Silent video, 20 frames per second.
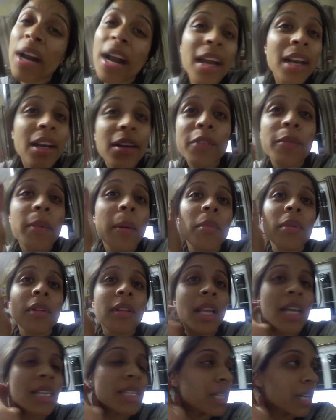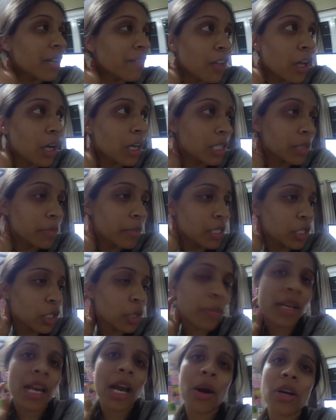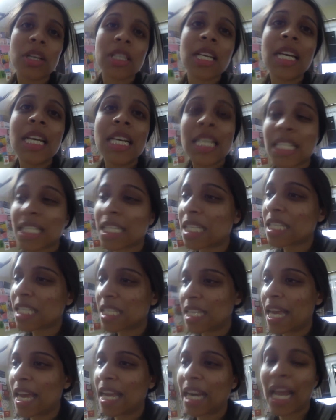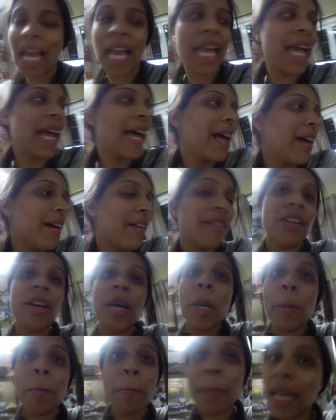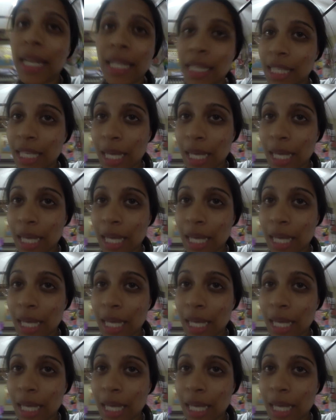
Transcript: don't even remember the last thing I vlogged. It's been so many hours. Since then, I have baked the